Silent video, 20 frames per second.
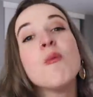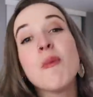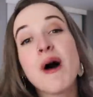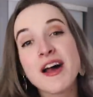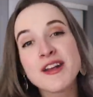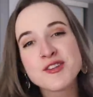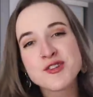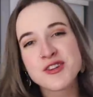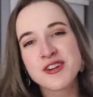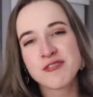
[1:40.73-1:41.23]

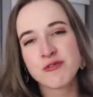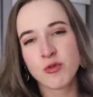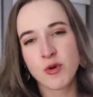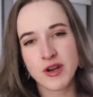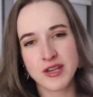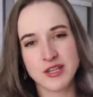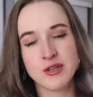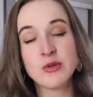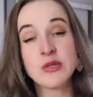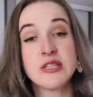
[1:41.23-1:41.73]
much of
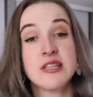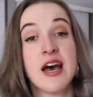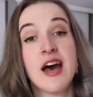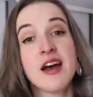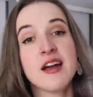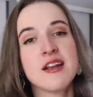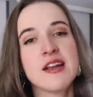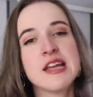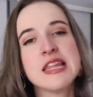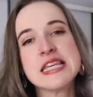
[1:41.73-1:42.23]
what you
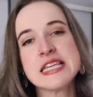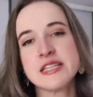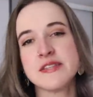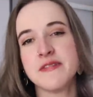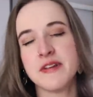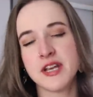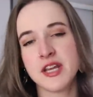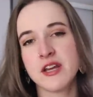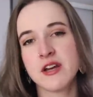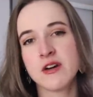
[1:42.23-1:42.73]
said in this
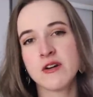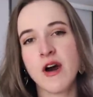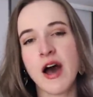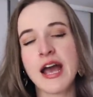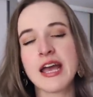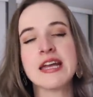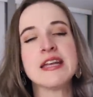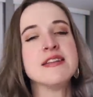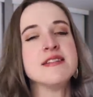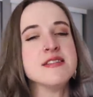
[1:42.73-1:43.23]
video I
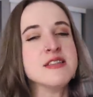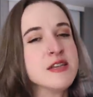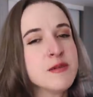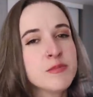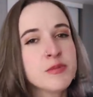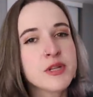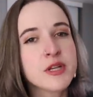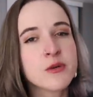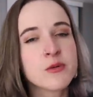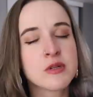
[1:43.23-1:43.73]
can
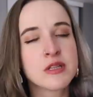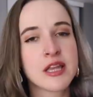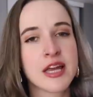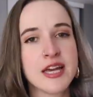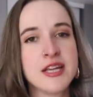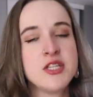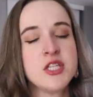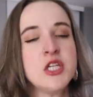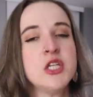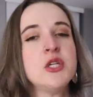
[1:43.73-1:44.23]
deeply
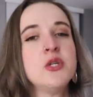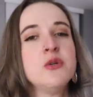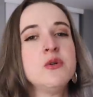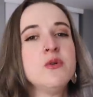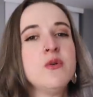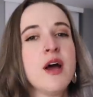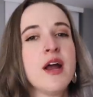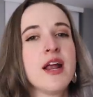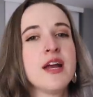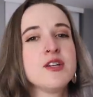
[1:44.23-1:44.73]
relate
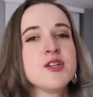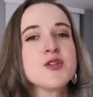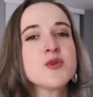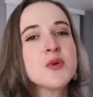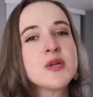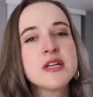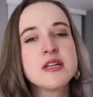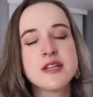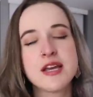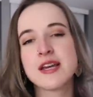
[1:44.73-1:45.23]
to, and I just
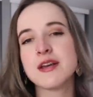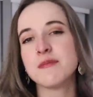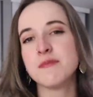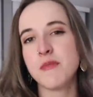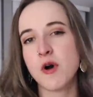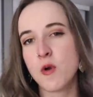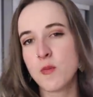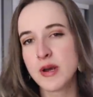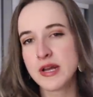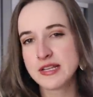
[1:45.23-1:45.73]
wanted to take a
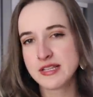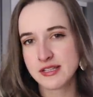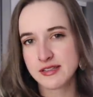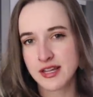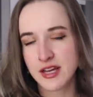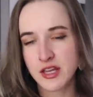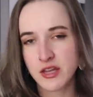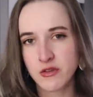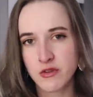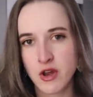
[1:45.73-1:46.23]
moment to
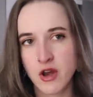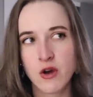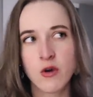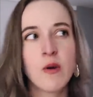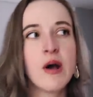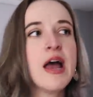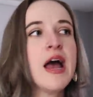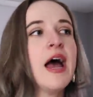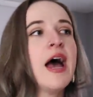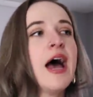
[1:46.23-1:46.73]
let you know
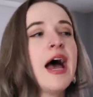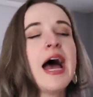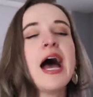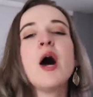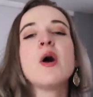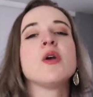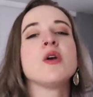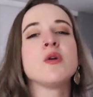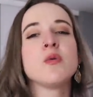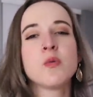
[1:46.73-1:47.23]
how
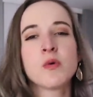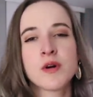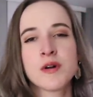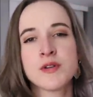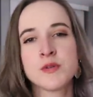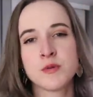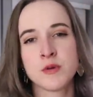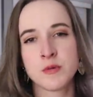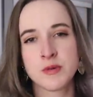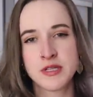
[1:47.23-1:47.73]
your words were